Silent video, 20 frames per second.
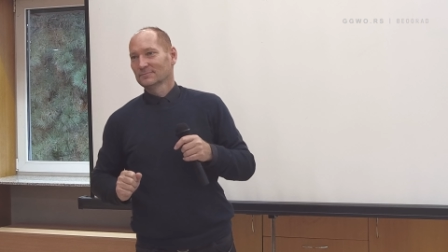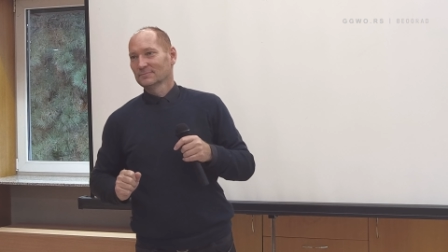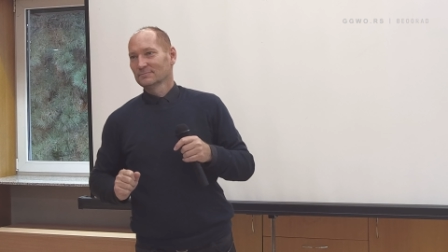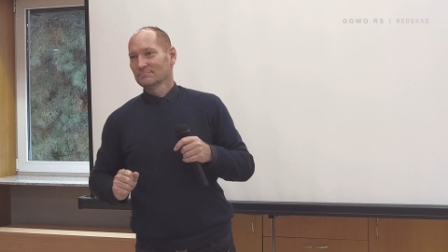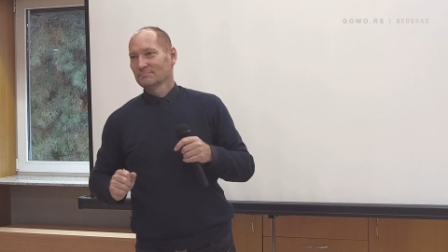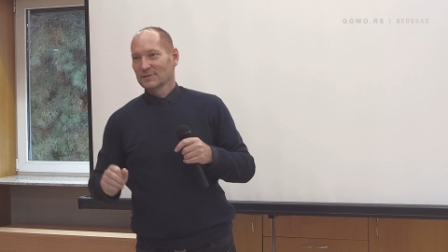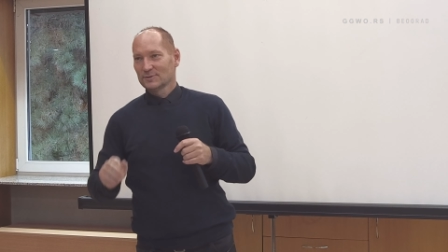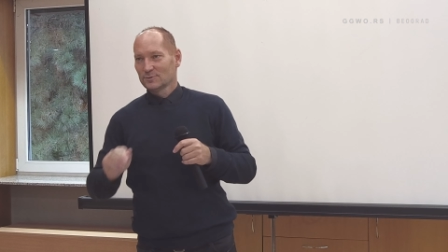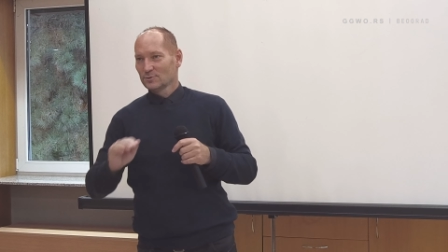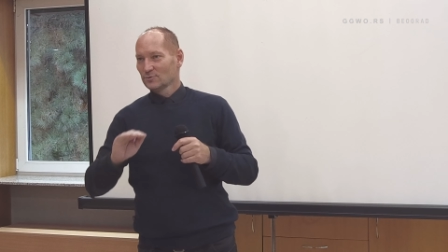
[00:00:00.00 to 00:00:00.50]

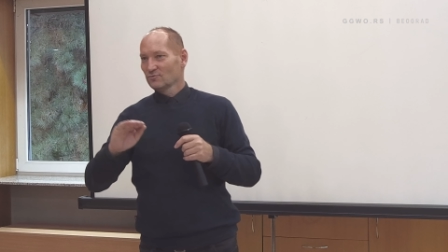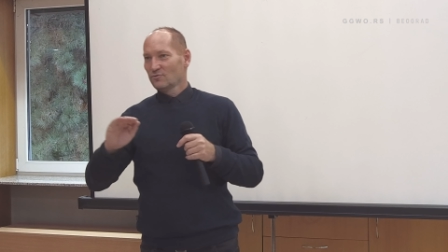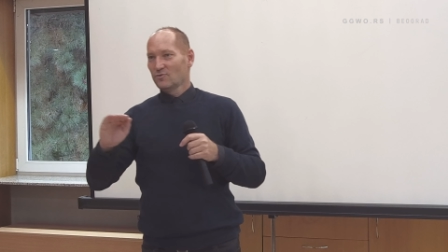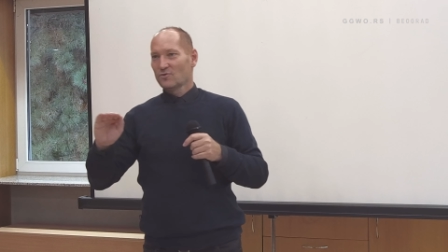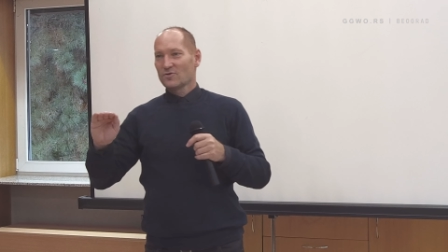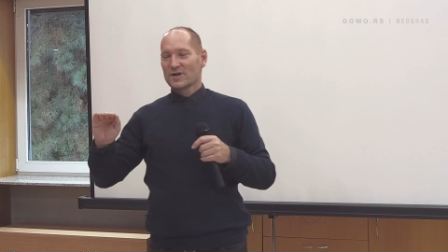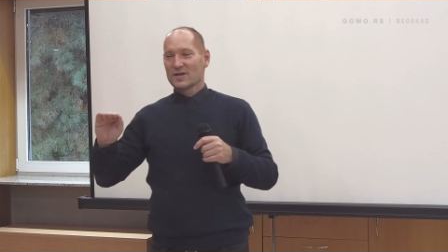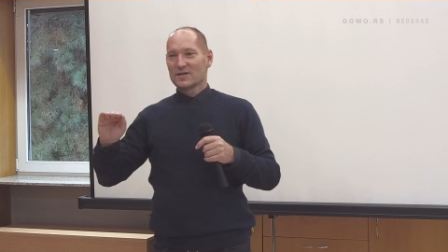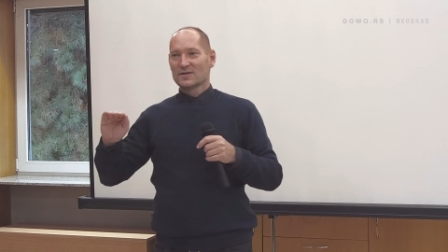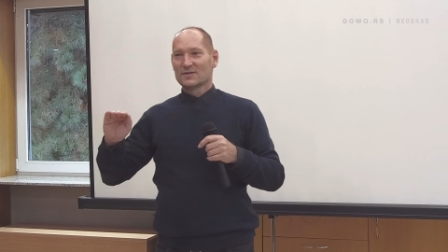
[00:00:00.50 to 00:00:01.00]
But don't
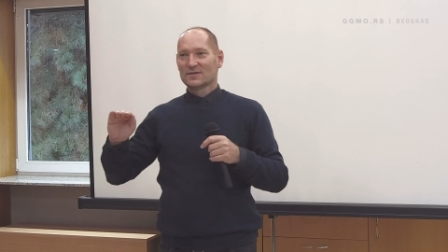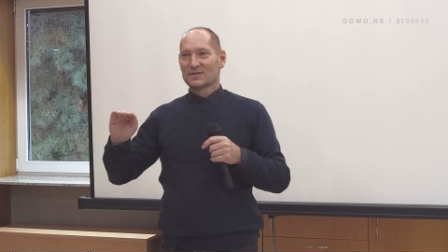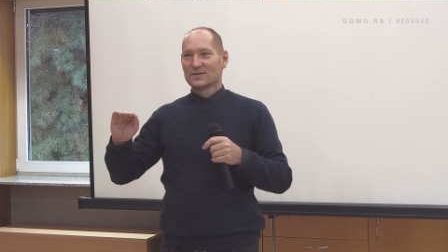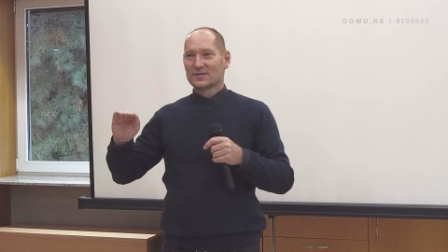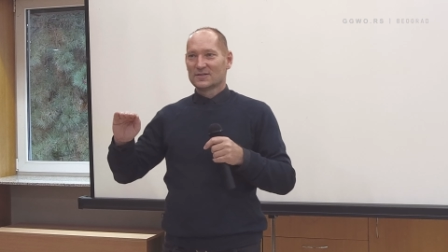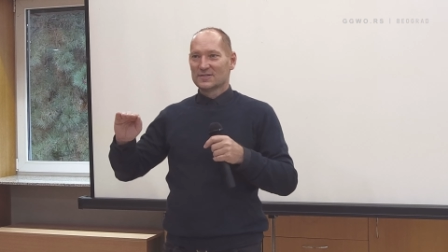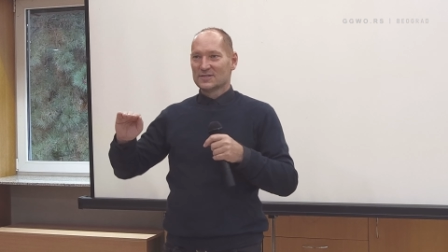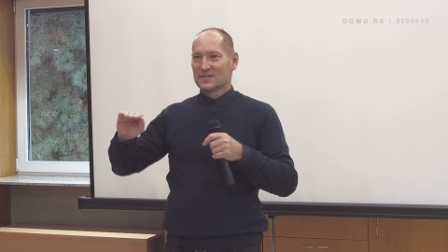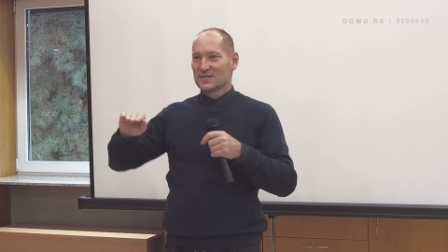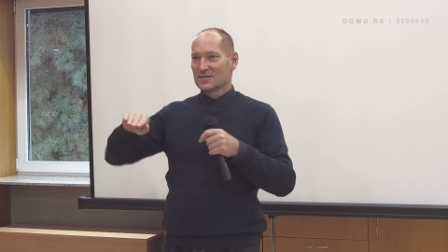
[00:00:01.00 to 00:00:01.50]
worry.
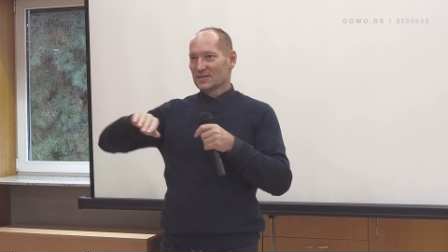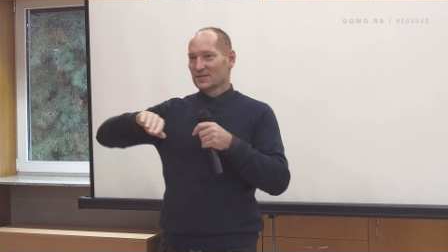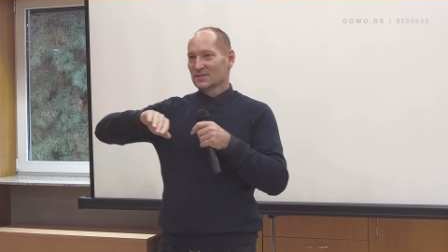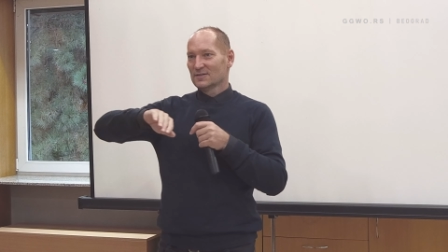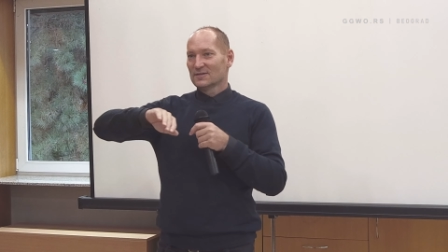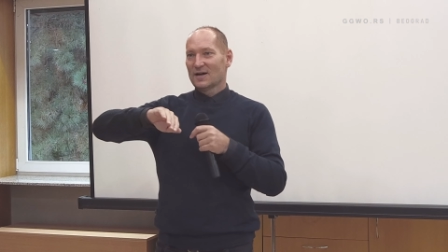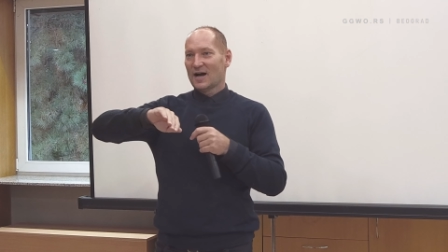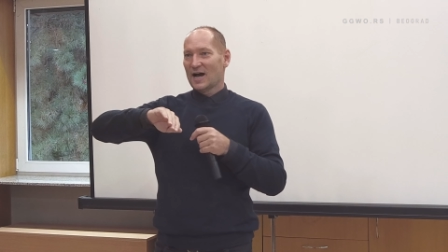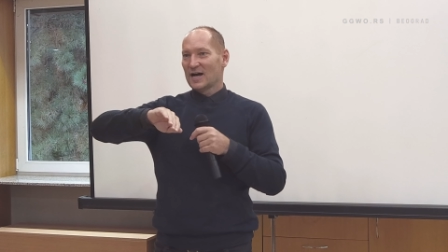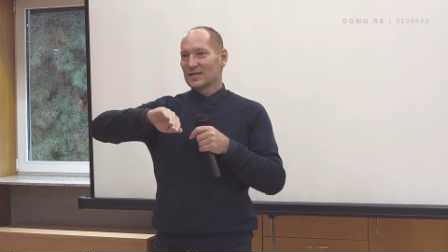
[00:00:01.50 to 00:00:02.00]

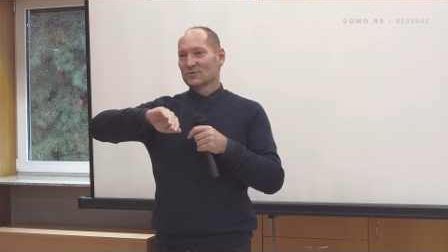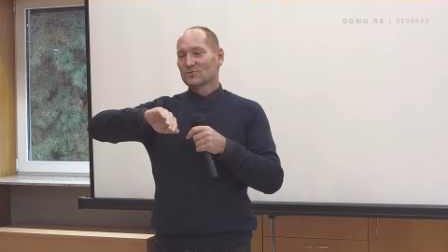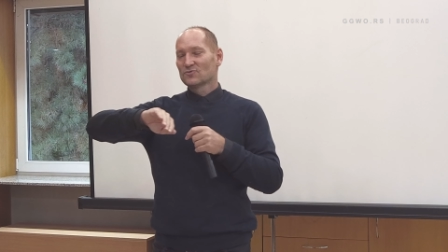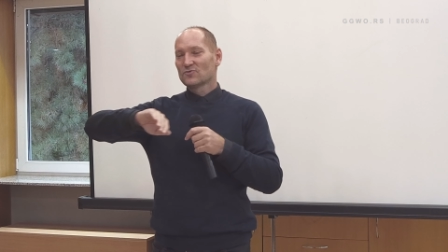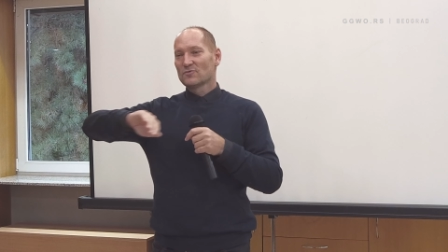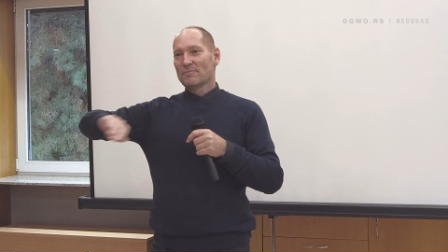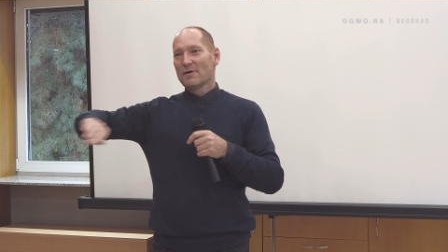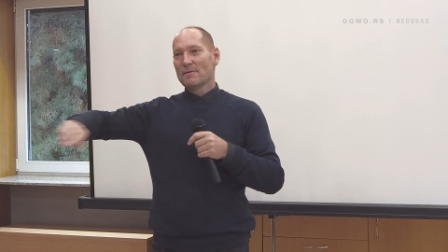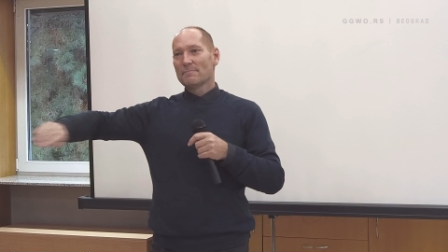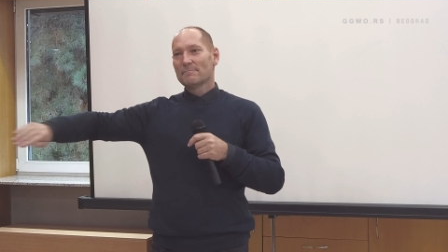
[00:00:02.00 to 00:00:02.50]
I don't
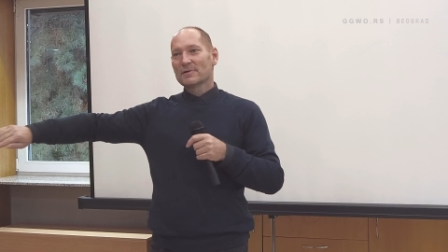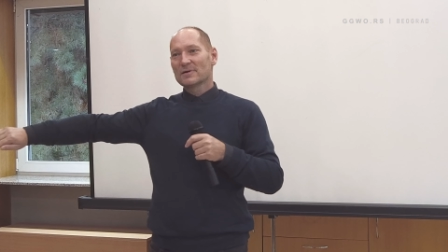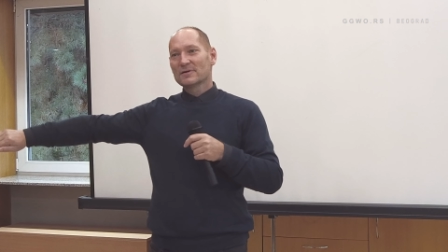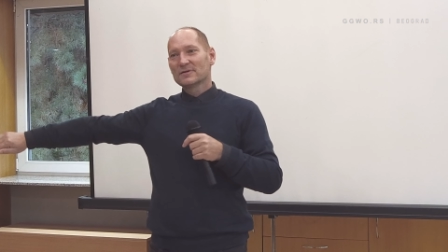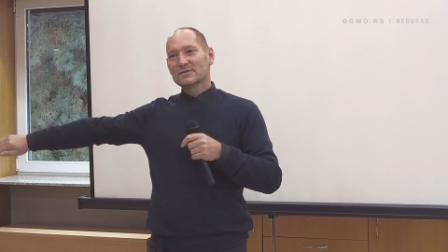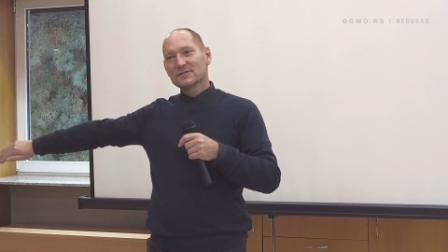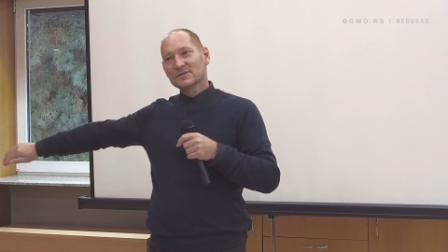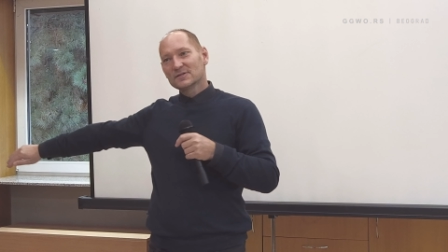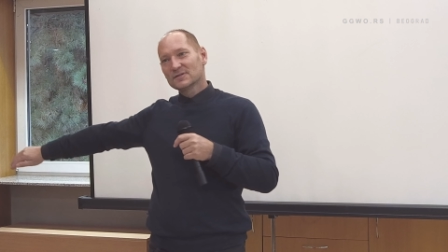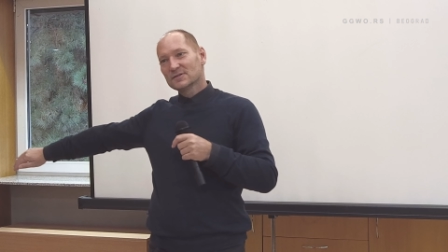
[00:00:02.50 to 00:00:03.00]
remember it.